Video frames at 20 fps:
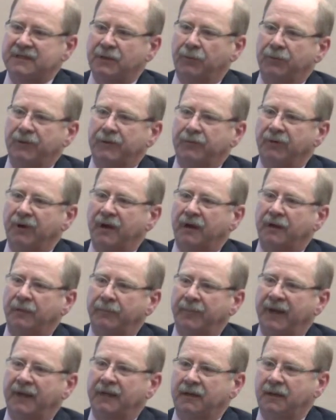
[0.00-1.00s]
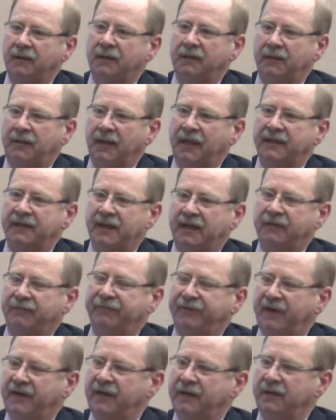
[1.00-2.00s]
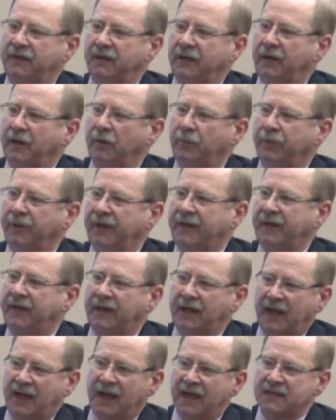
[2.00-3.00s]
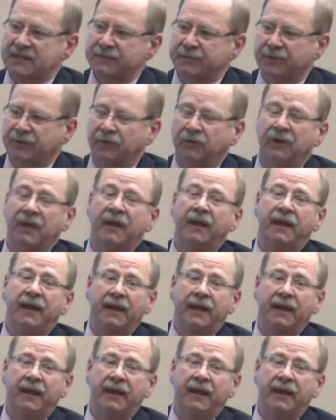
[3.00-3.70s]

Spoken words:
that we recommended and identified in the care plan in the hospital